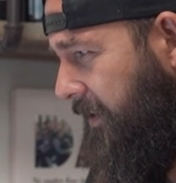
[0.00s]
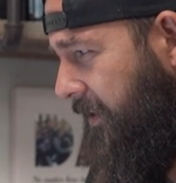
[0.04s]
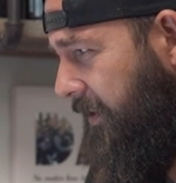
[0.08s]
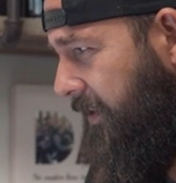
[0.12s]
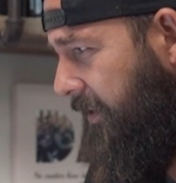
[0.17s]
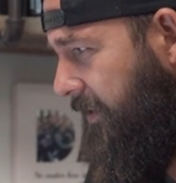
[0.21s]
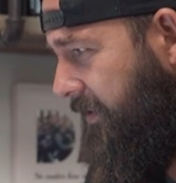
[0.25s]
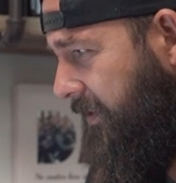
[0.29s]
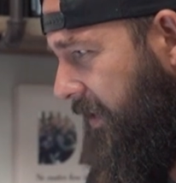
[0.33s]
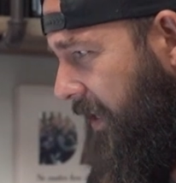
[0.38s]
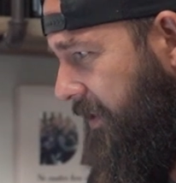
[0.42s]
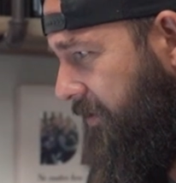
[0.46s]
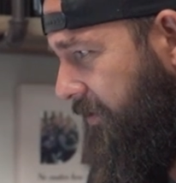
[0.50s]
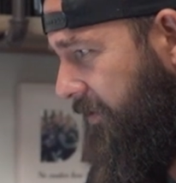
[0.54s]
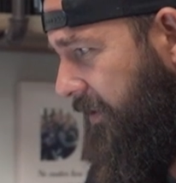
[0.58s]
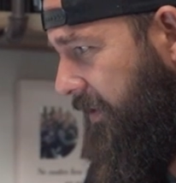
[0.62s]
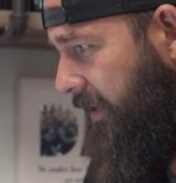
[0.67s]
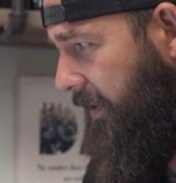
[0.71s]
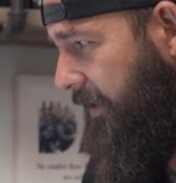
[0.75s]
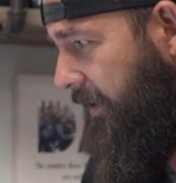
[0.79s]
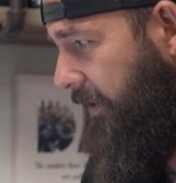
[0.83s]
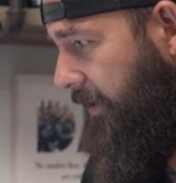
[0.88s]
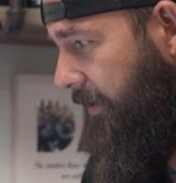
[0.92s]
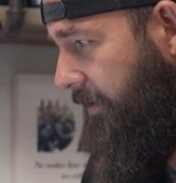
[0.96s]
on here. It's actually
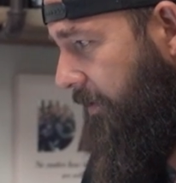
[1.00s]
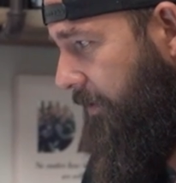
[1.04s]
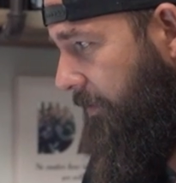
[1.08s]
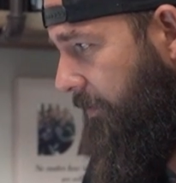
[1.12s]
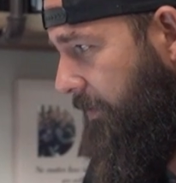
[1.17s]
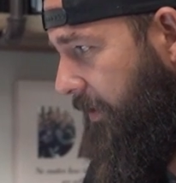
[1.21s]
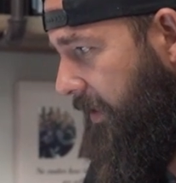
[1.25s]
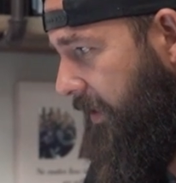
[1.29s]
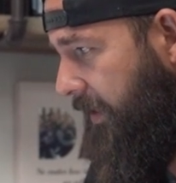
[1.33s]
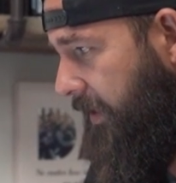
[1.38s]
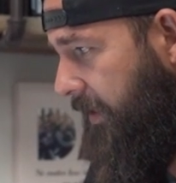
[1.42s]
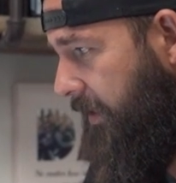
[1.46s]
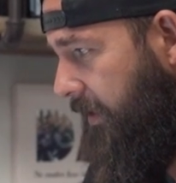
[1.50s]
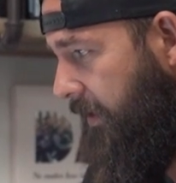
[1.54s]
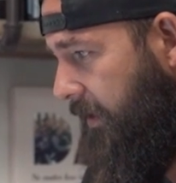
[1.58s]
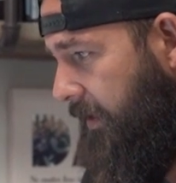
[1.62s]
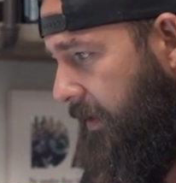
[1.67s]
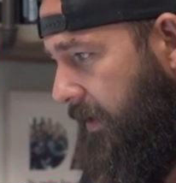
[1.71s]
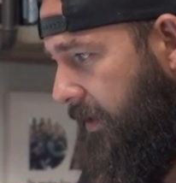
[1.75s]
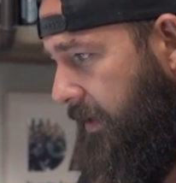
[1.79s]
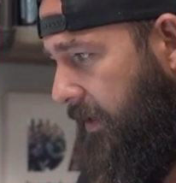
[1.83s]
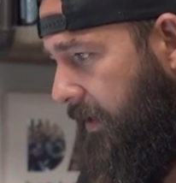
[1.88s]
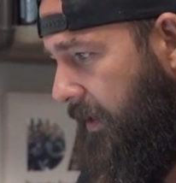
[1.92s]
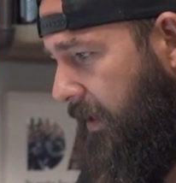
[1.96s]
kind of hard to read.
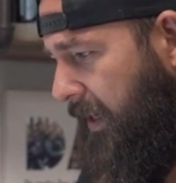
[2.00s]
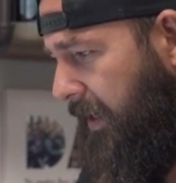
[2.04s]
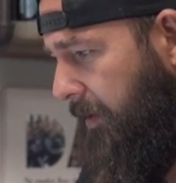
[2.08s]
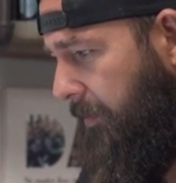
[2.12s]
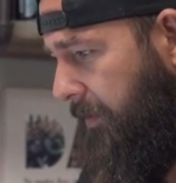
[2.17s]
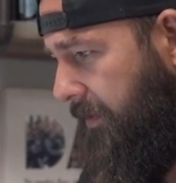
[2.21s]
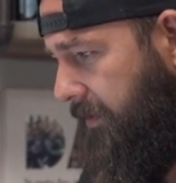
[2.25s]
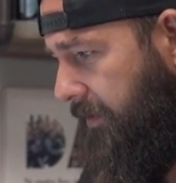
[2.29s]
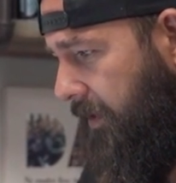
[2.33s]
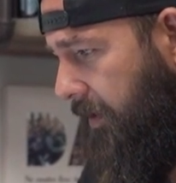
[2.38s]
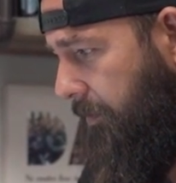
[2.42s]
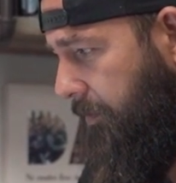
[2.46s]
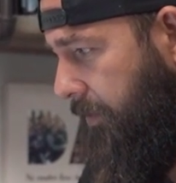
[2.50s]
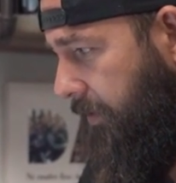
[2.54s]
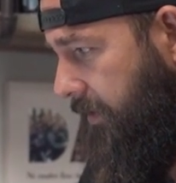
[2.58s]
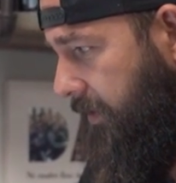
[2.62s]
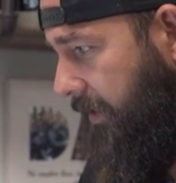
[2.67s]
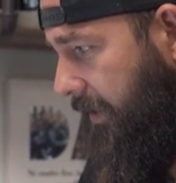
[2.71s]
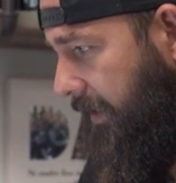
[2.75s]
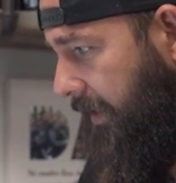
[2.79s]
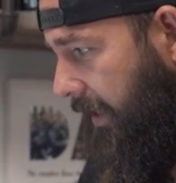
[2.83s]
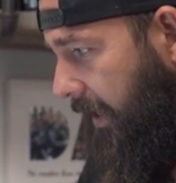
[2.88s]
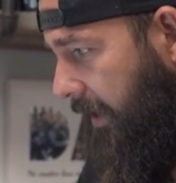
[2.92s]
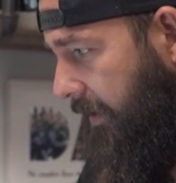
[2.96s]
It's all
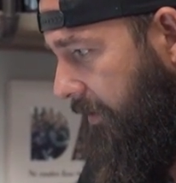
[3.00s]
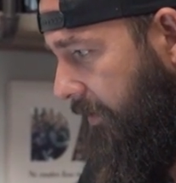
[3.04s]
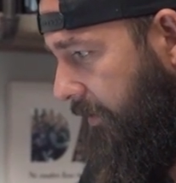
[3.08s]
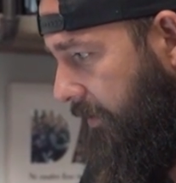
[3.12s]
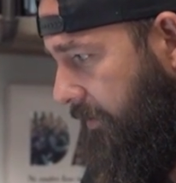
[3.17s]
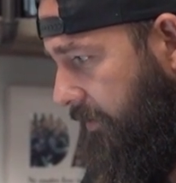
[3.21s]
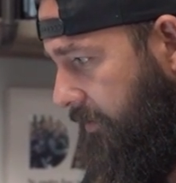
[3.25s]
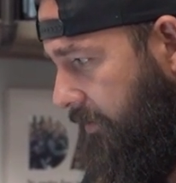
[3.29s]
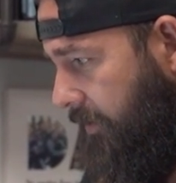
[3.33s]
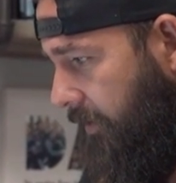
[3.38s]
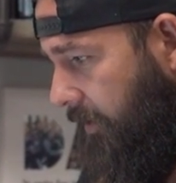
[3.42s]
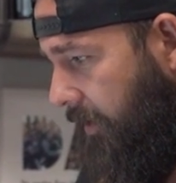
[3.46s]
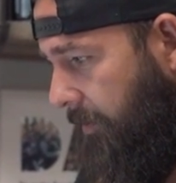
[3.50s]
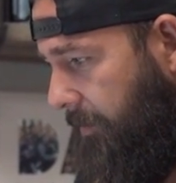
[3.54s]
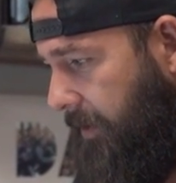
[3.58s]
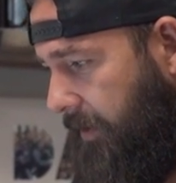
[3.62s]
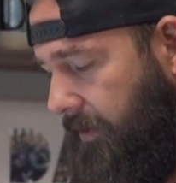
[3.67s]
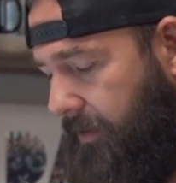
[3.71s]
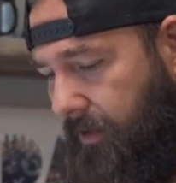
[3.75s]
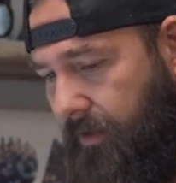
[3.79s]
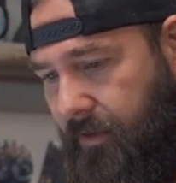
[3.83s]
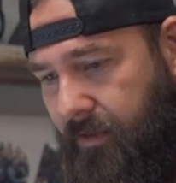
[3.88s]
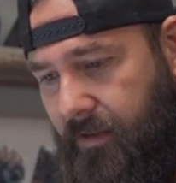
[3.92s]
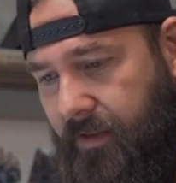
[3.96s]
put together. So I'm gonna
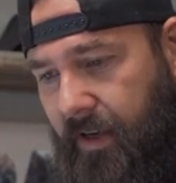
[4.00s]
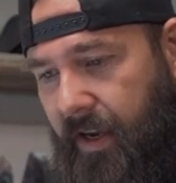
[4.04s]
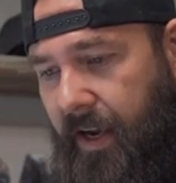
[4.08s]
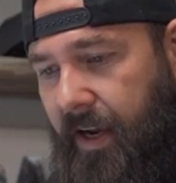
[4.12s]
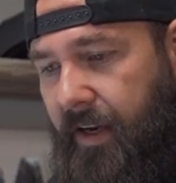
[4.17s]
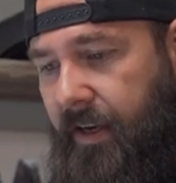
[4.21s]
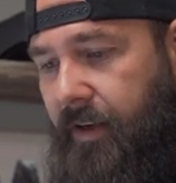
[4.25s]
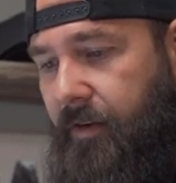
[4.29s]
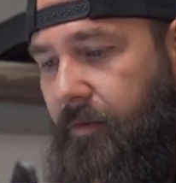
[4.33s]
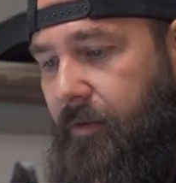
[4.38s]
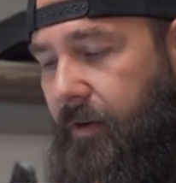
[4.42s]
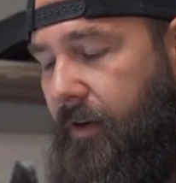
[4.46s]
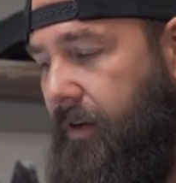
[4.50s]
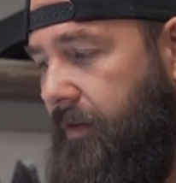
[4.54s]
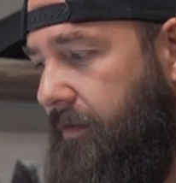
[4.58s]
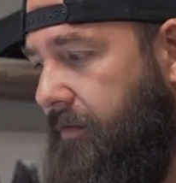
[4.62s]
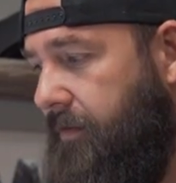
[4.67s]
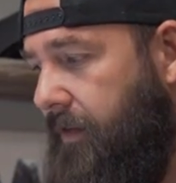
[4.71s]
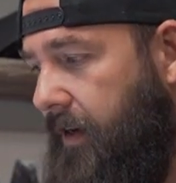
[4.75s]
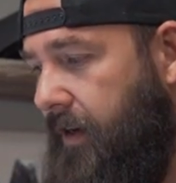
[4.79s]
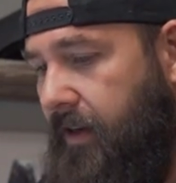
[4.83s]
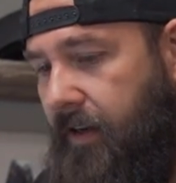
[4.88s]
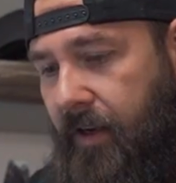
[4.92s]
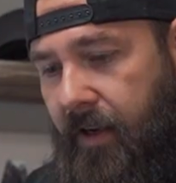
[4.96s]
call Zach, and we're gonna
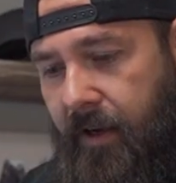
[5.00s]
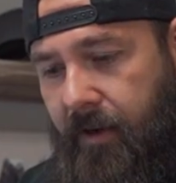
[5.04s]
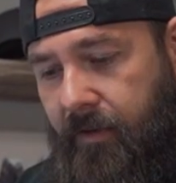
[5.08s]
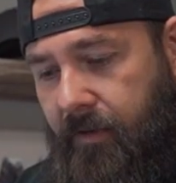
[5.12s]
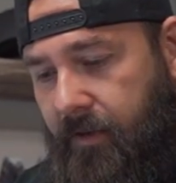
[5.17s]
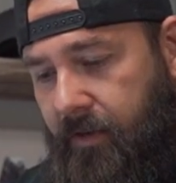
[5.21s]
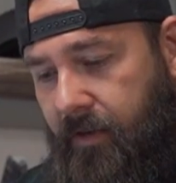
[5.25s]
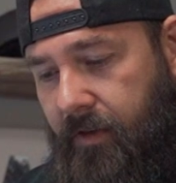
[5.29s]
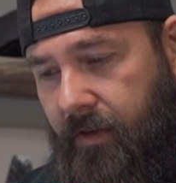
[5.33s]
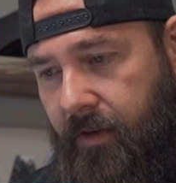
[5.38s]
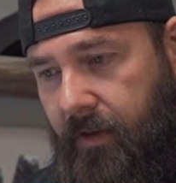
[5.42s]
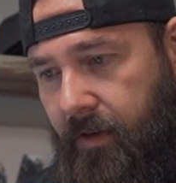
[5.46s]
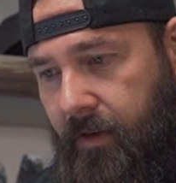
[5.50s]
find out